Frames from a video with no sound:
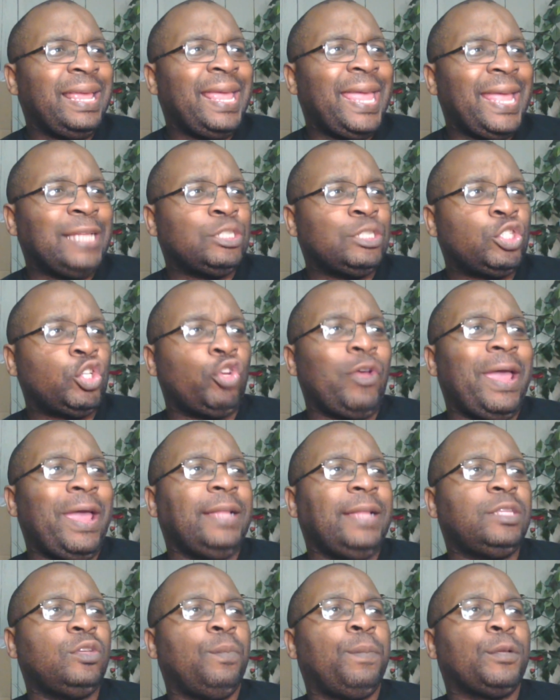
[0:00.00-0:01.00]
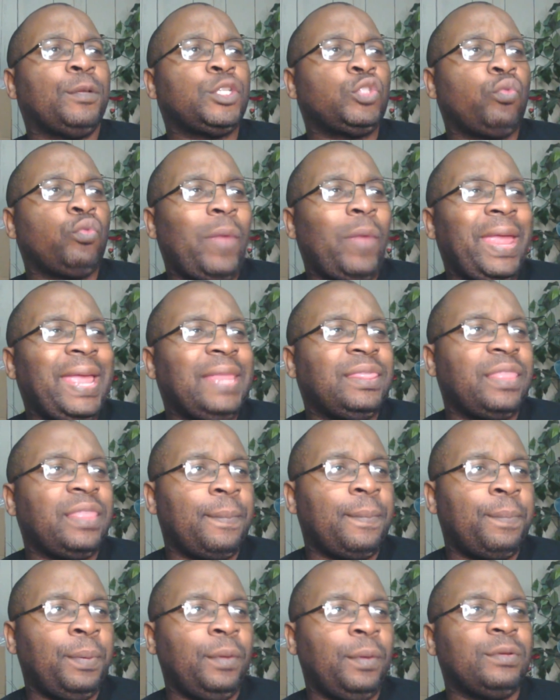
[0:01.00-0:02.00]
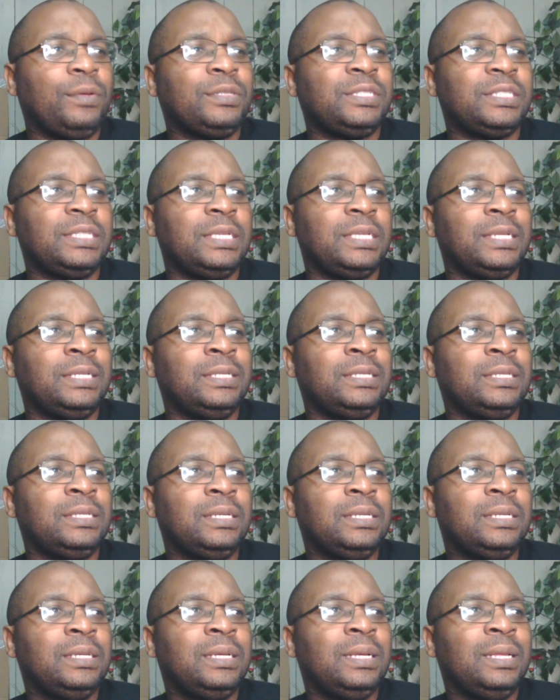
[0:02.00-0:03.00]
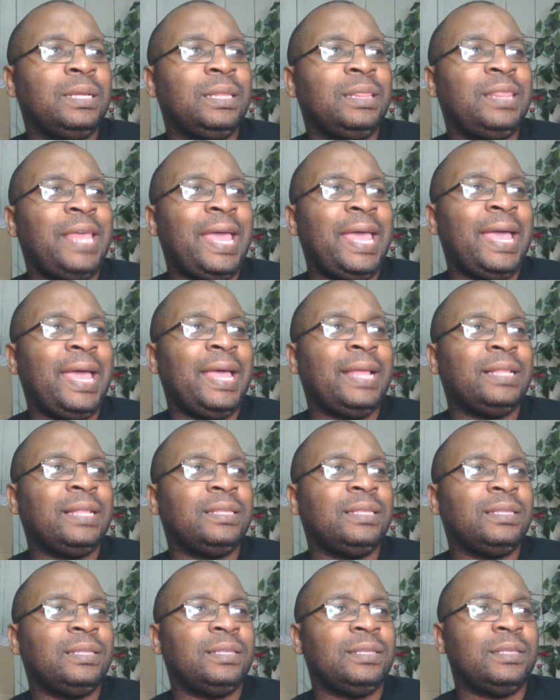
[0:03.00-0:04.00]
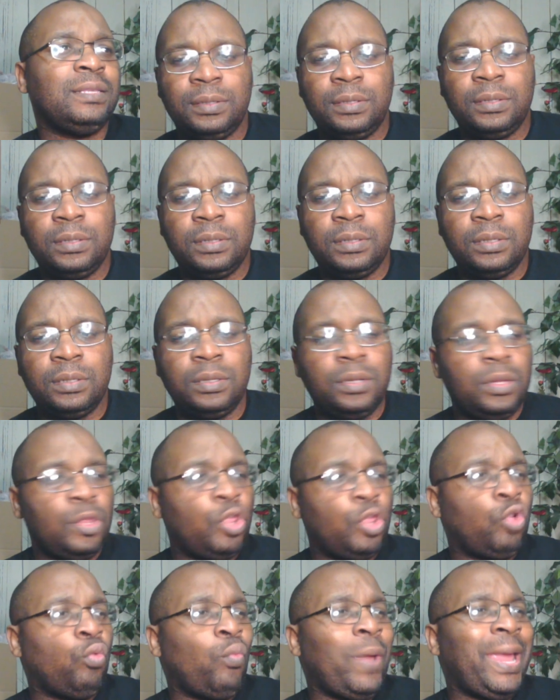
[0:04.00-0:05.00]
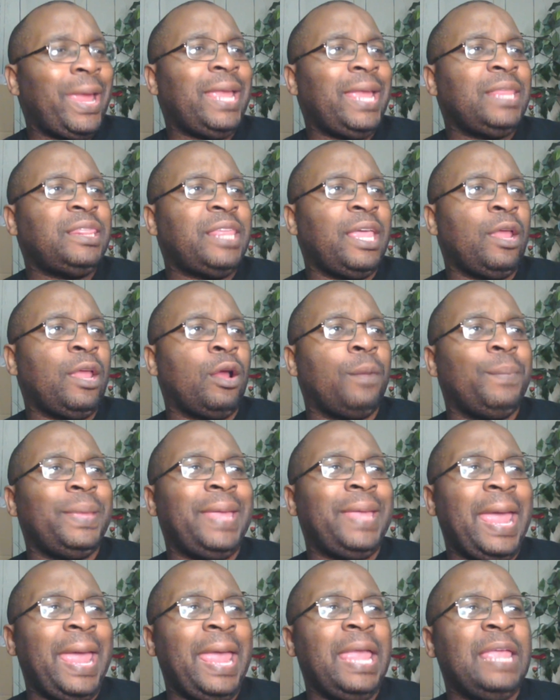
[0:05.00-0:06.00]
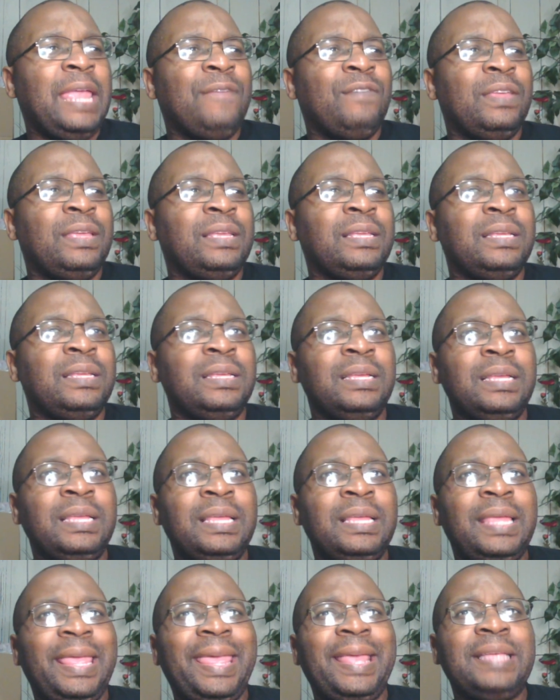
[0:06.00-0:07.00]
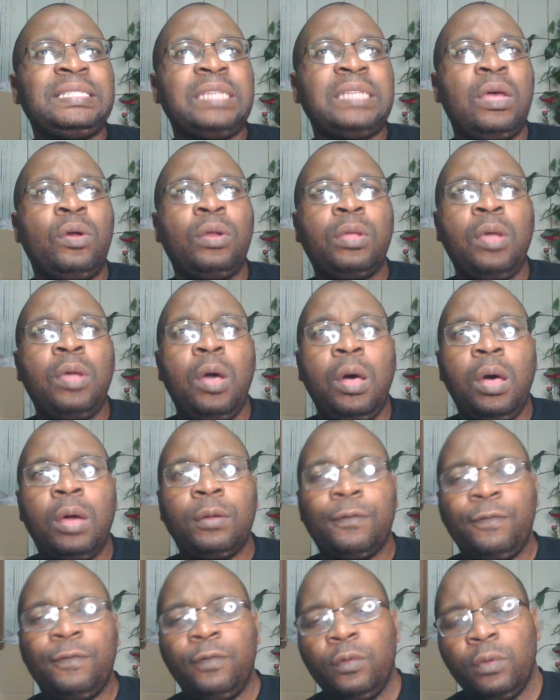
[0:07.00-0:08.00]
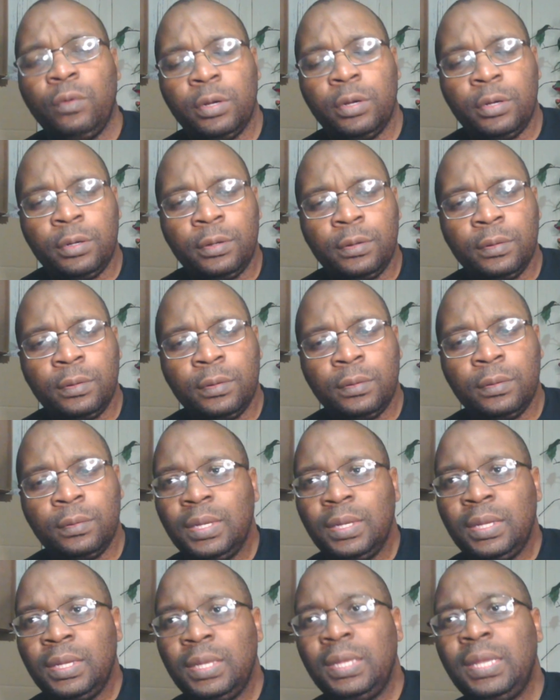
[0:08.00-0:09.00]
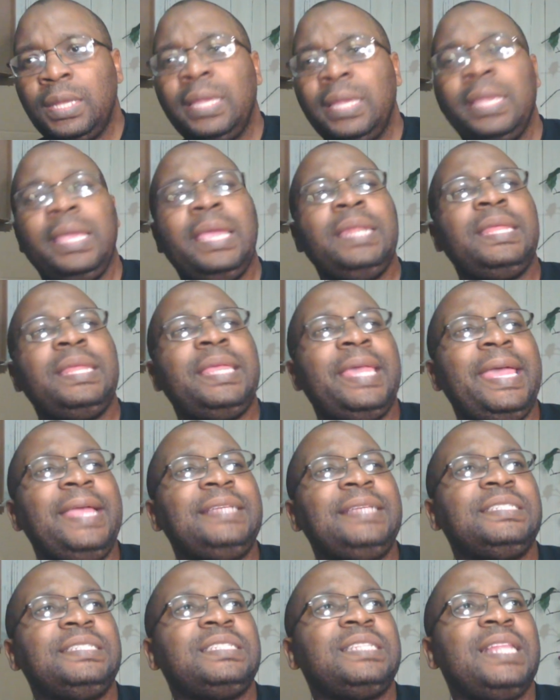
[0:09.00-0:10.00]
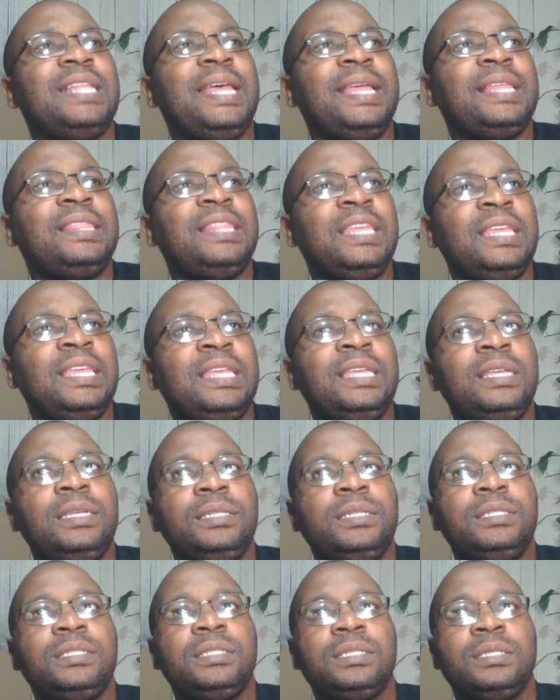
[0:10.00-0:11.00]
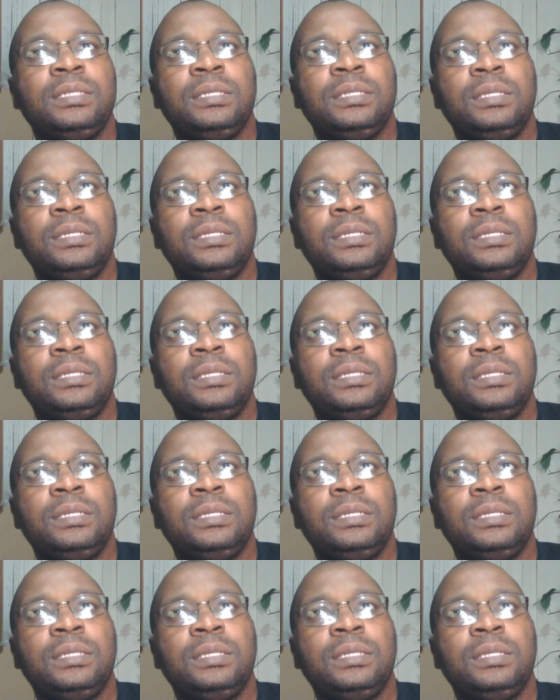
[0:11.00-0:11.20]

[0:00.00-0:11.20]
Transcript: in trying to persuade that person that the way they are behaving is uncalled for. In cases like these,